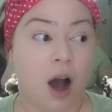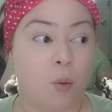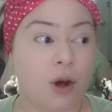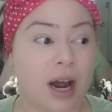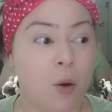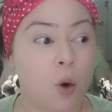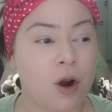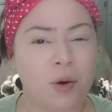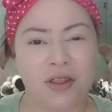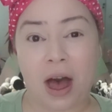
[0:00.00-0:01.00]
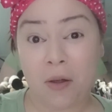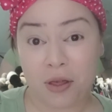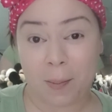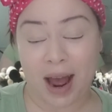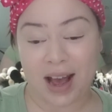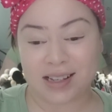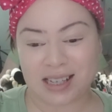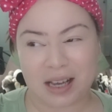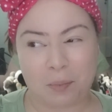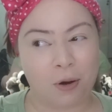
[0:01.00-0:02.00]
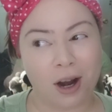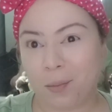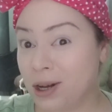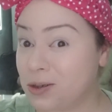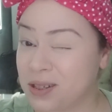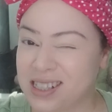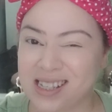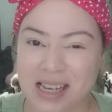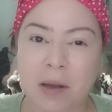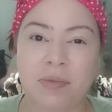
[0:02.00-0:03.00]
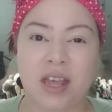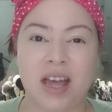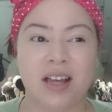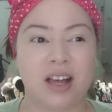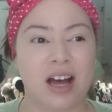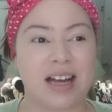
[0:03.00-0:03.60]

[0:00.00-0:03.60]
When I wore it without the mask, it pretty much was the same thing,